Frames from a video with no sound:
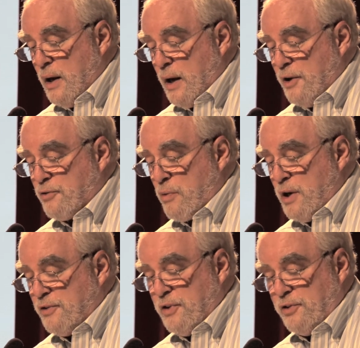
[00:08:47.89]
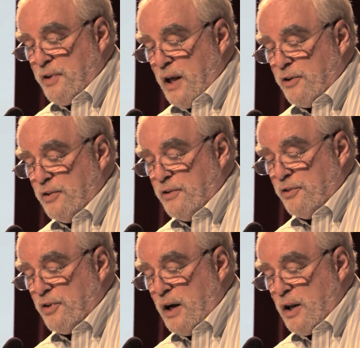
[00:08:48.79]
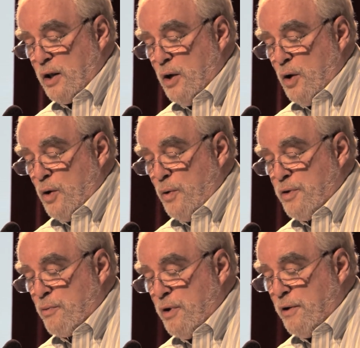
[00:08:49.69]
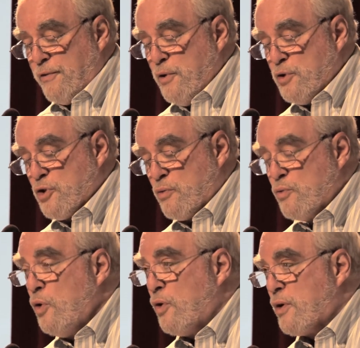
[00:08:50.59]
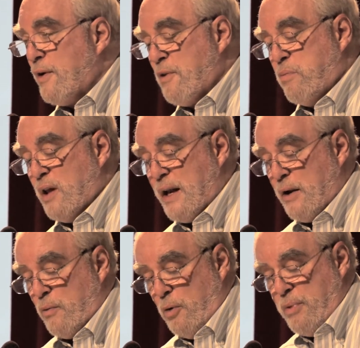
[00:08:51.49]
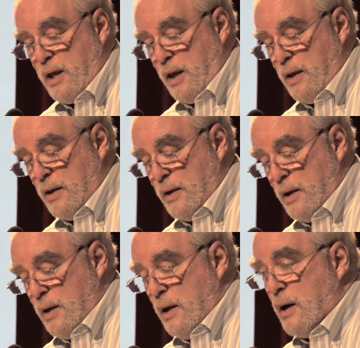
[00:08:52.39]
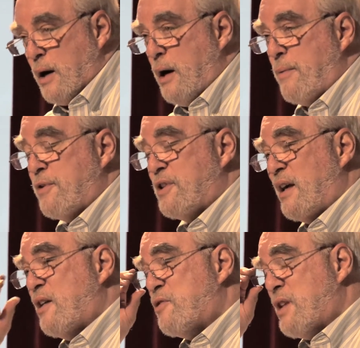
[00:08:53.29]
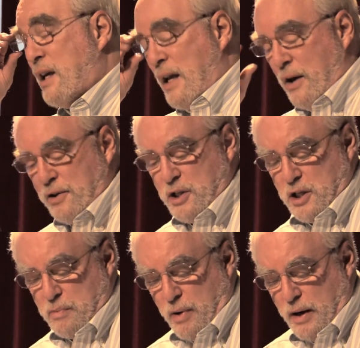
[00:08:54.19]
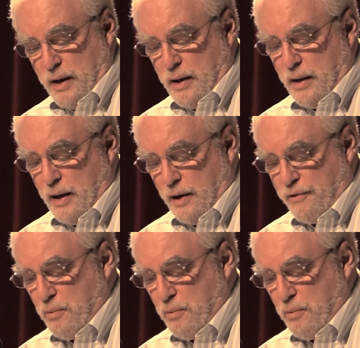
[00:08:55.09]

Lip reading: has raised the stakes in deciding who the real future ruler of the planet will be. There's an interesting analysis by Alfred